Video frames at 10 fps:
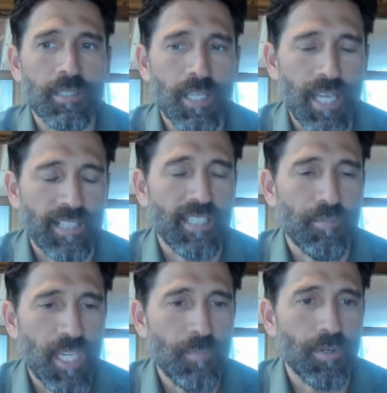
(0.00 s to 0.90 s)
connecting
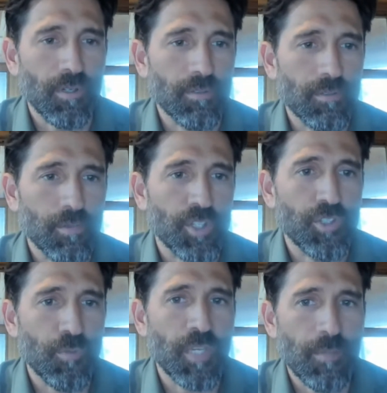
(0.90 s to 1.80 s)
people with
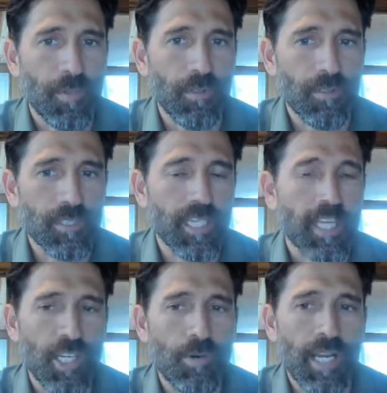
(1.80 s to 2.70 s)
new people to
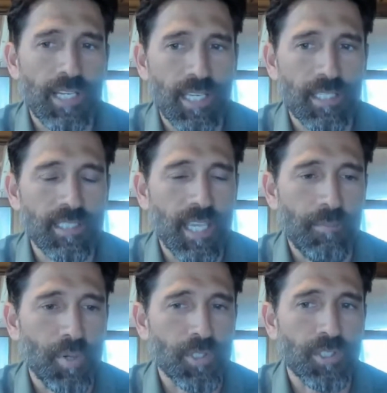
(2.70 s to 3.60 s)
get new ideas
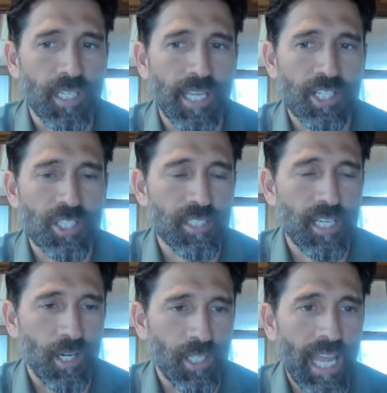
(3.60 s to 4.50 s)
and personal connections that
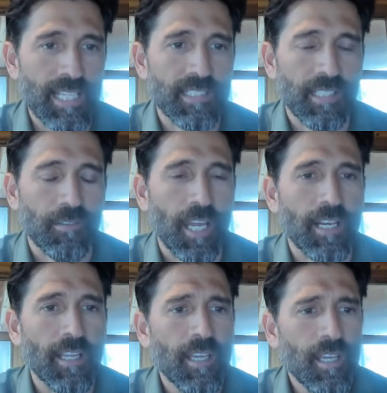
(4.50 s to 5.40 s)
are lasting, right?
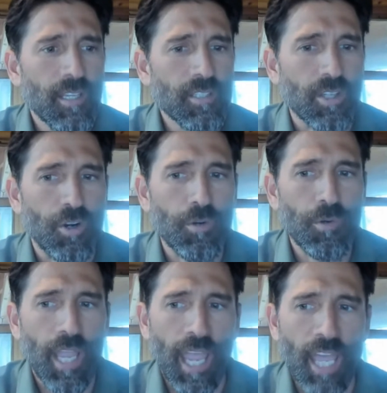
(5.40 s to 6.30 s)
So
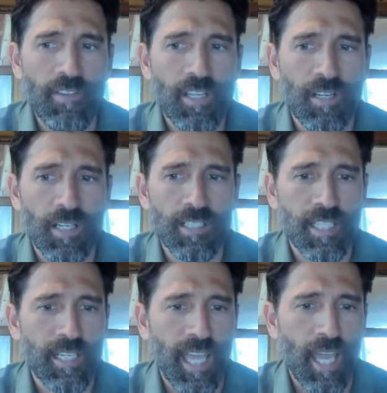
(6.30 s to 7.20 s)
having
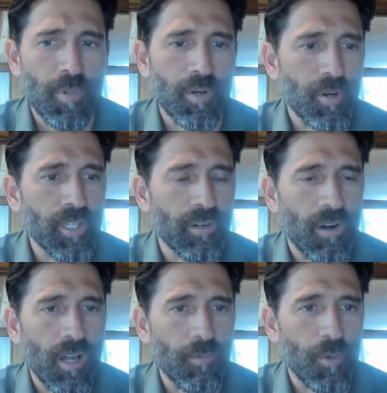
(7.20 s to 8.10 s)
content happen earlier
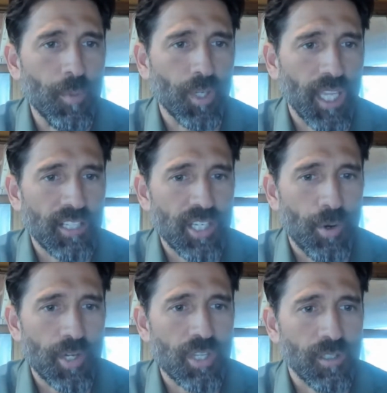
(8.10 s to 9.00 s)
on where people can get to
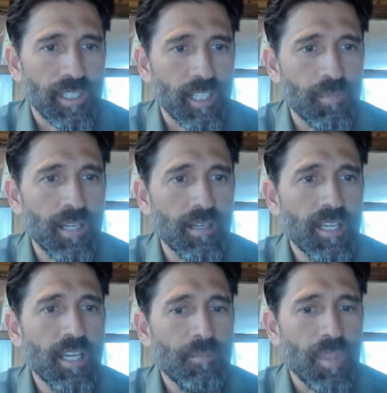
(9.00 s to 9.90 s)
know each other a little bit,
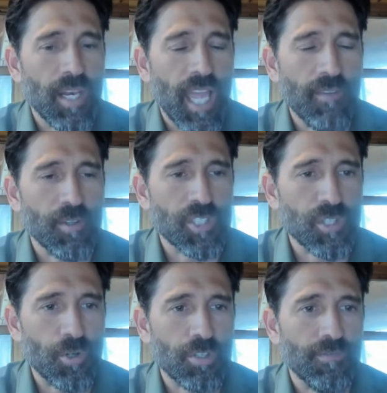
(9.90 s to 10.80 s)
but then have those
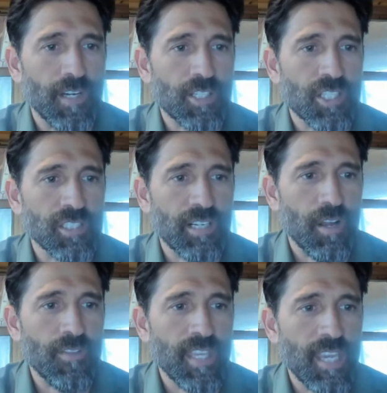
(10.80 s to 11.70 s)
social functions later
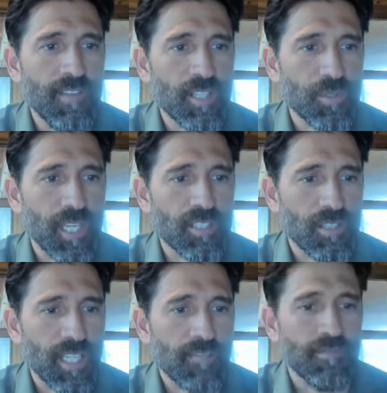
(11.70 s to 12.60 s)
on in the evenings where they can
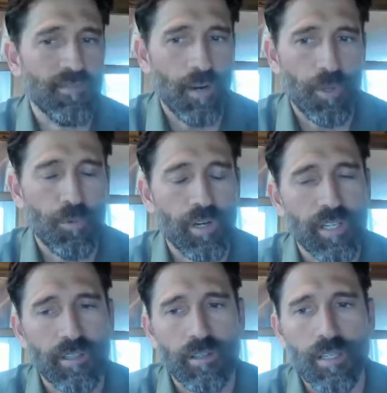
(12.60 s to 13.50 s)
start to have some fun with one
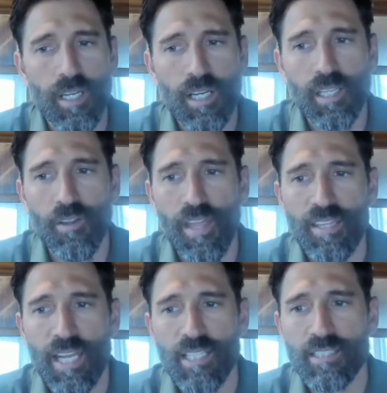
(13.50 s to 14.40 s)
another. Clear
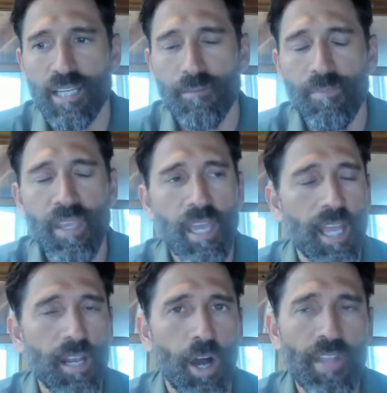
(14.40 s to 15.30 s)
that is, and
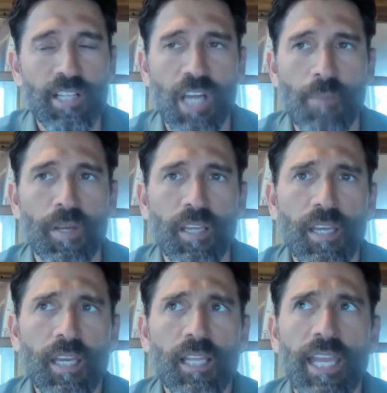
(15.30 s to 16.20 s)
on that topic,
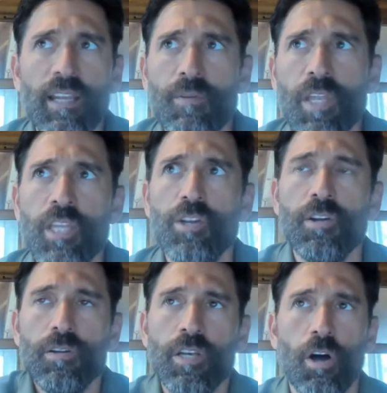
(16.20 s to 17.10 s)
Lane,
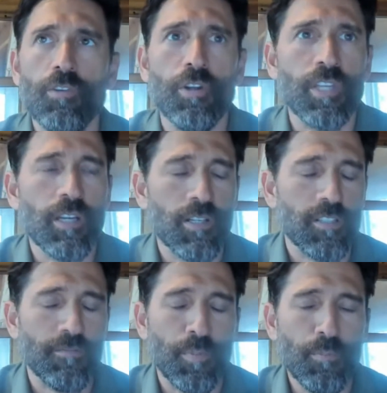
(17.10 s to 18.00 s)
in all your years
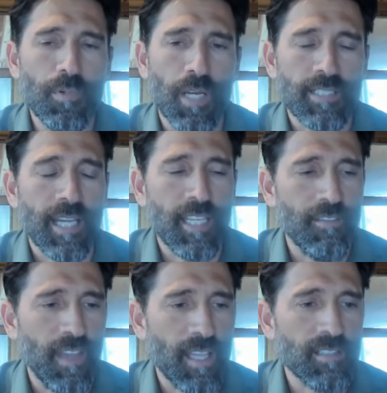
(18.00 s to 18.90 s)
of attending
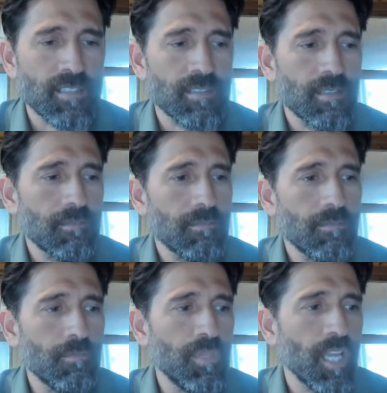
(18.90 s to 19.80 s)
events,
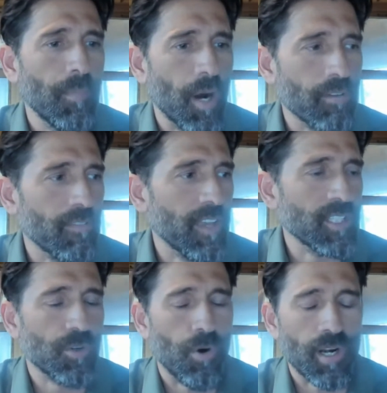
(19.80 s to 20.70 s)
being a part of
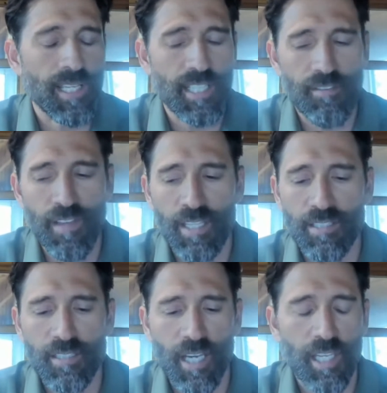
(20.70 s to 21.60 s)
events, organizing
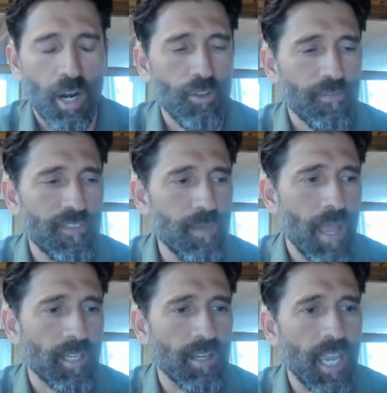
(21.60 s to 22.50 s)
events, and all the
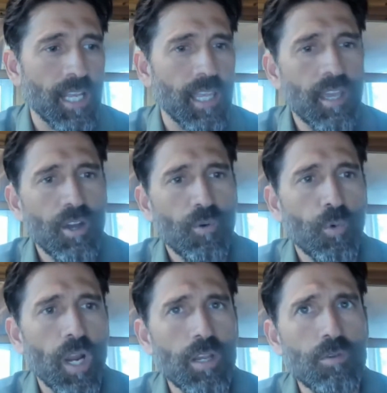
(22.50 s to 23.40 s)
feedback you're getting,
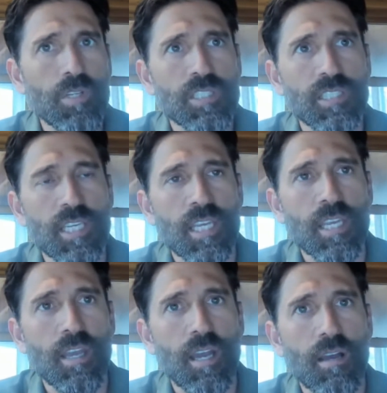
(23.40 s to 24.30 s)
where do you
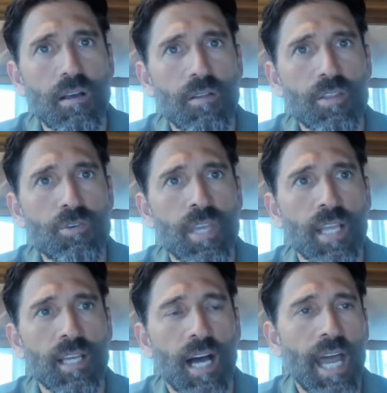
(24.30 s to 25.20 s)
see you
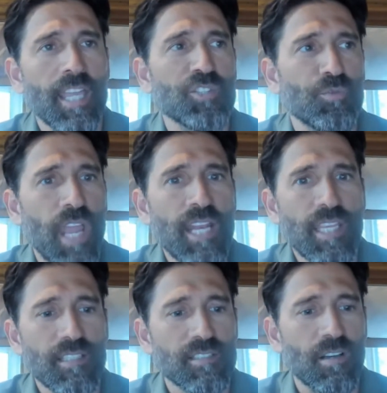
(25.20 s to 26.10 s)
get the highest
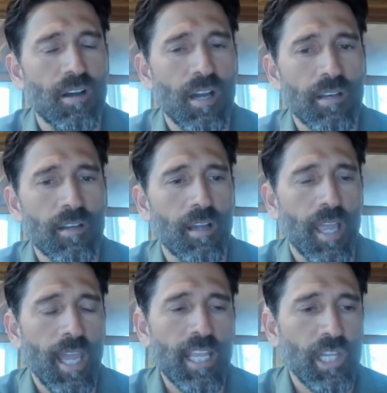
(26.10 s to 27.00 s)
ratings on
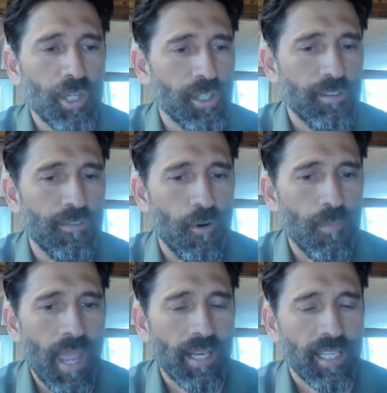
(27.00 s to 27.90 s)
any learning
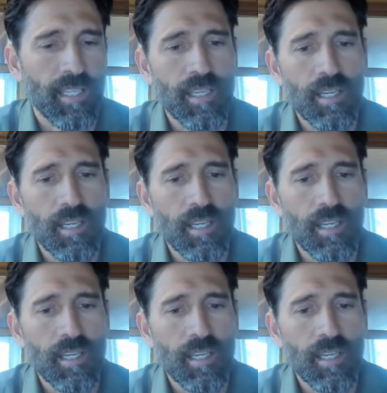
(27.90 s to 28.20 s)
format? Like,